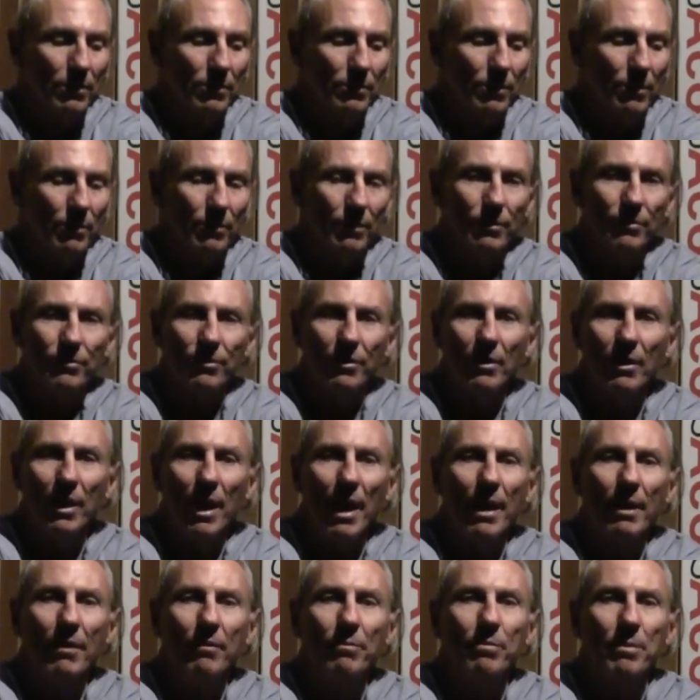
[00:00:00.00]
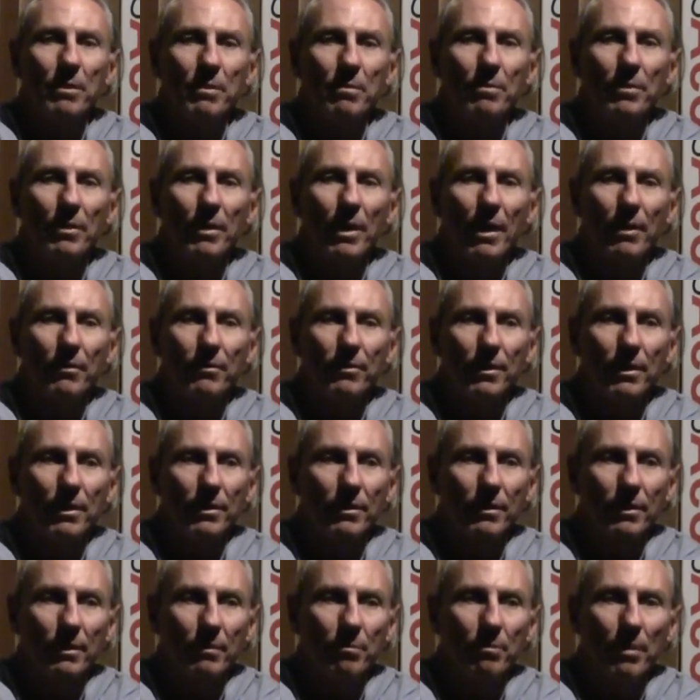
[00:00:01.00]
So there's a lot of people out
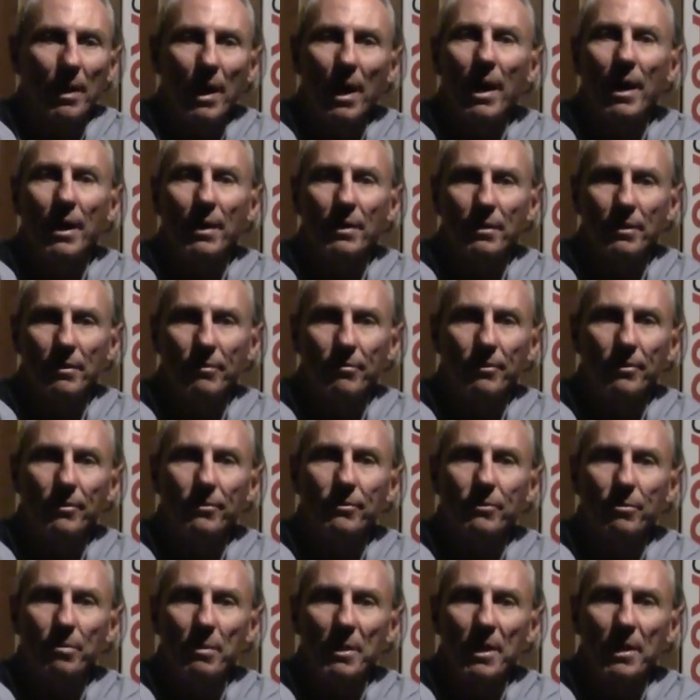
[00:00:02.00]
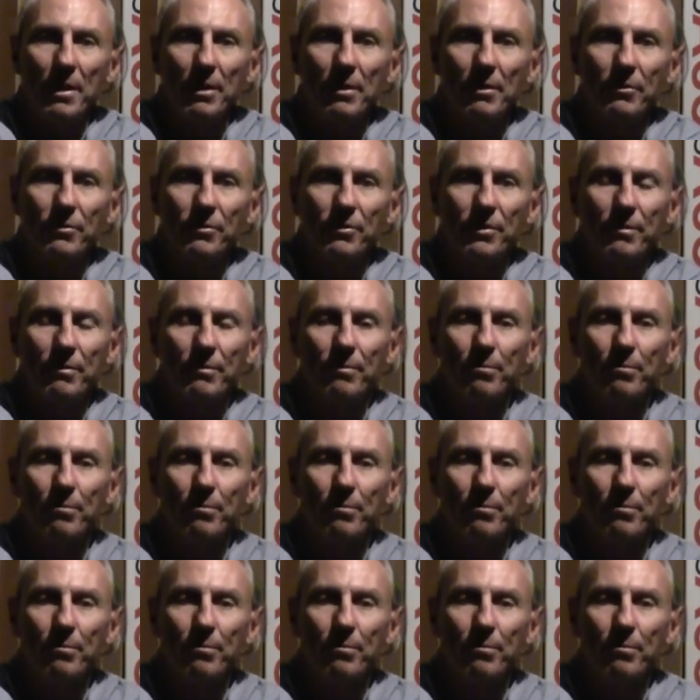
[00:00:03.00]
there that buy different speakers,